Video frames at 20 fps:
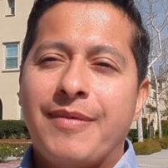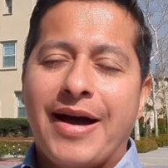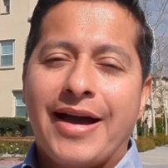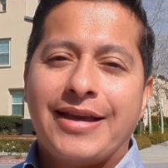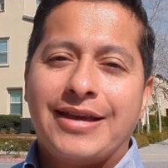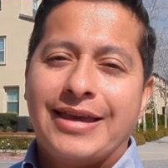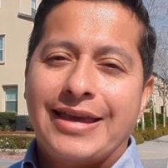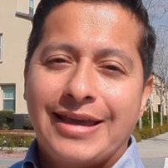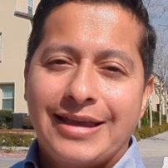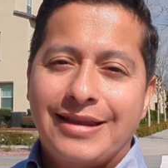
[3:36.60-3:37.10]

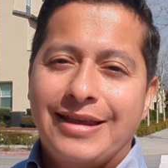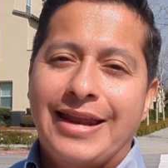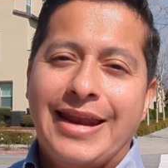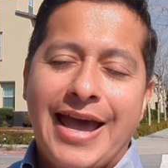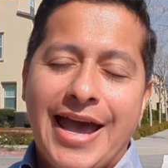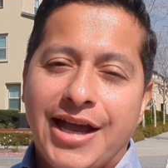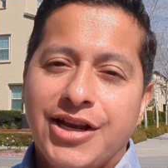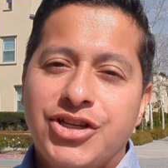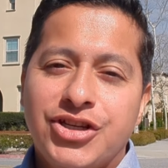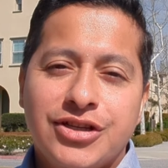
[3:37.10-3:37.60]
my kid an
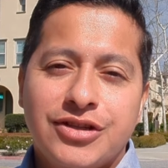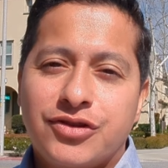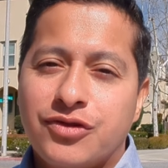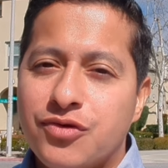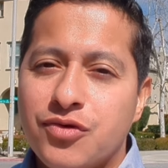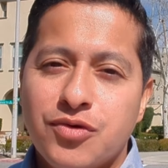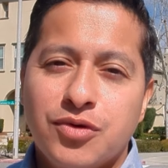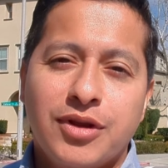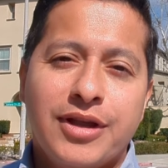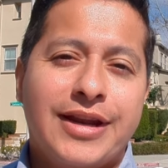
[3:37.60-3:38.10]
edge in
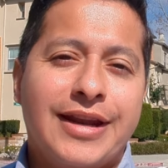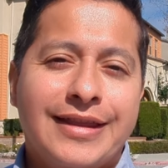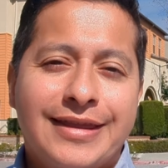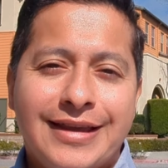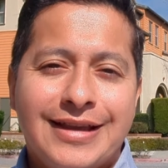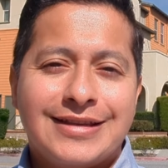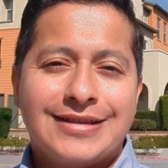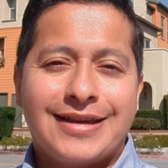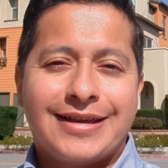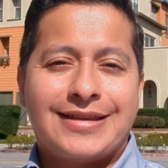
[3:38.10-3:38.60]
schooling and
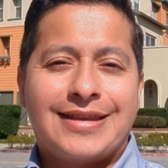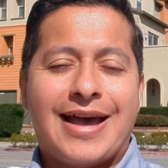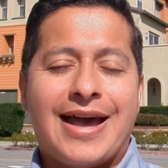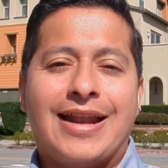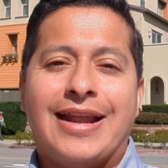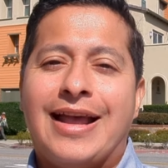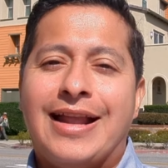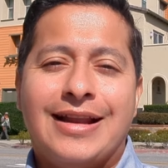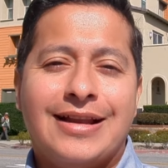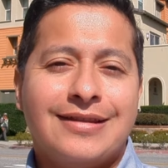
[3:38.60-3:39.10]
things like
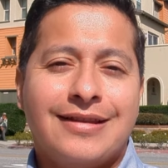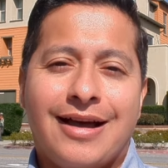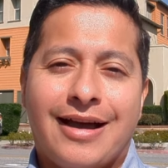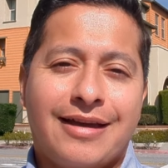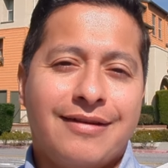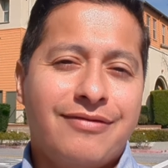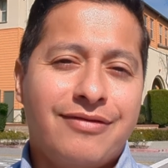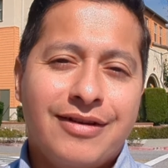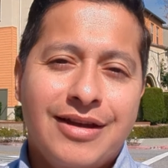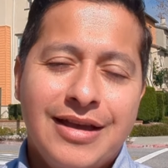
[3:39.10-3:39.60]
that, and in
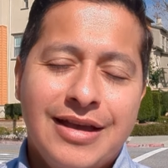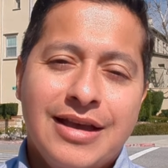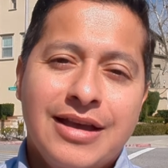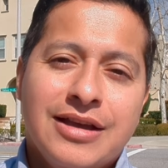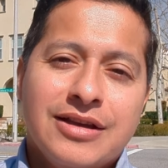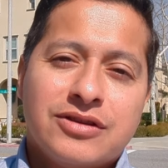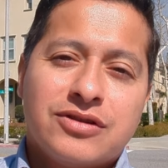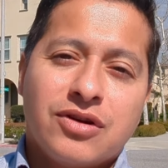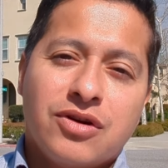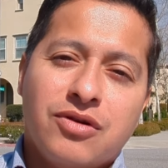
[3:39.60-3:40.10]
life.
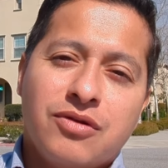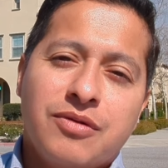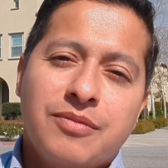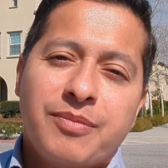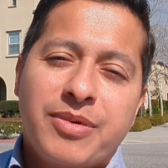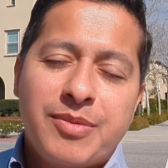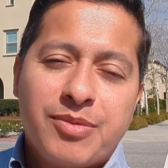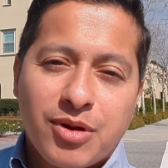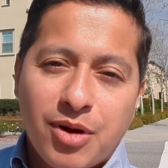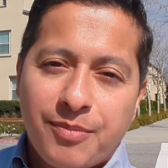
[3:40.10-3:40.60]
So
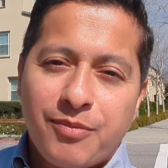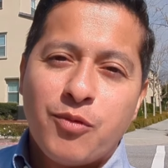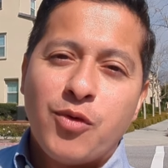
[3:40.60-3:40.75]
people are